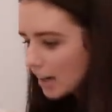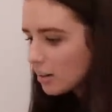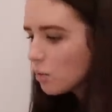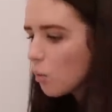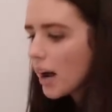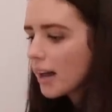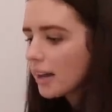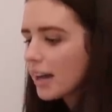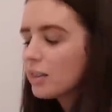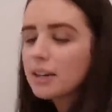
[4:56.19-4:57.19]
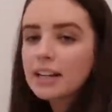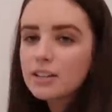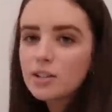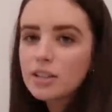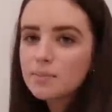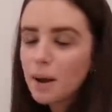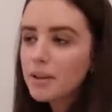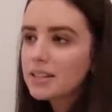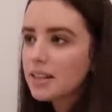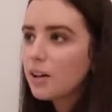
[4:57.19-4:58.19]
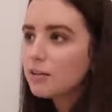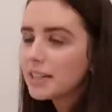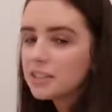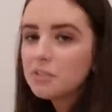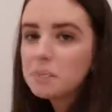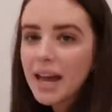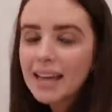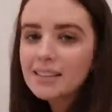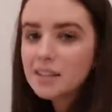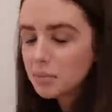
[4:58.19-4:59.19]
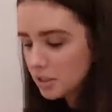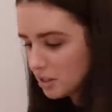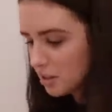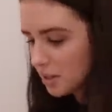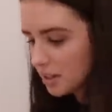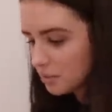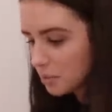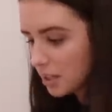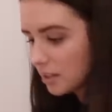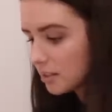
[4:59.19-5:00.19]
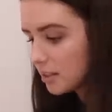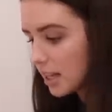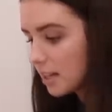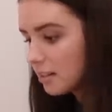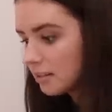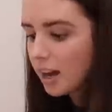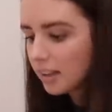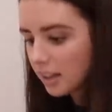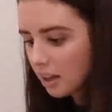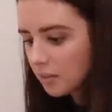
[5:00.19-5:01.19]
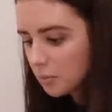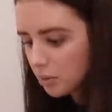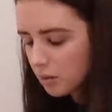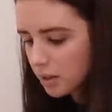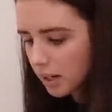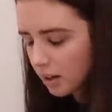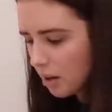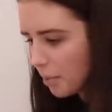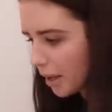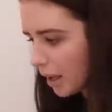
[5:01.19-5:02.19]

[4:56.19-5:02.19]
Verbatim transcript: I don't know why I thought I could do this by myself. I should have paid someone to do it because then I like have an appointment. I can't back